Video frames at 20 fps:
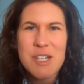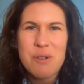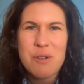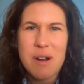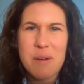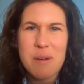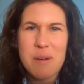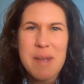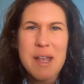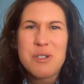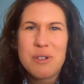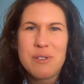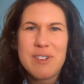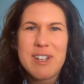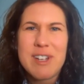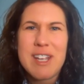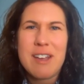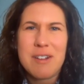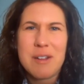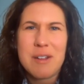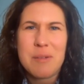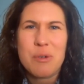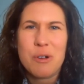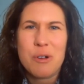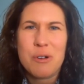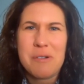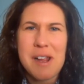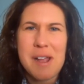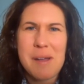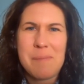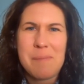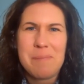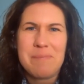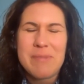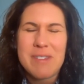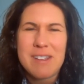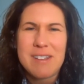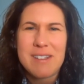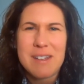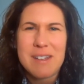to our Master of Accounting program
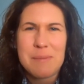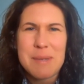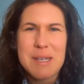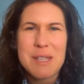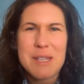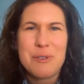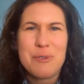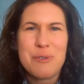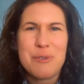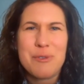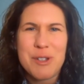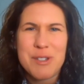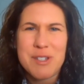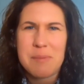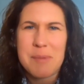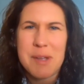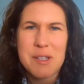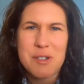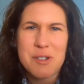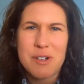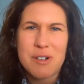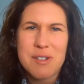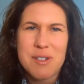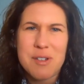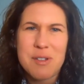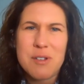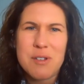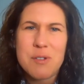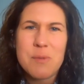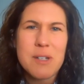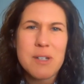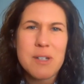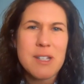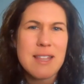um, in the fall semester. So there's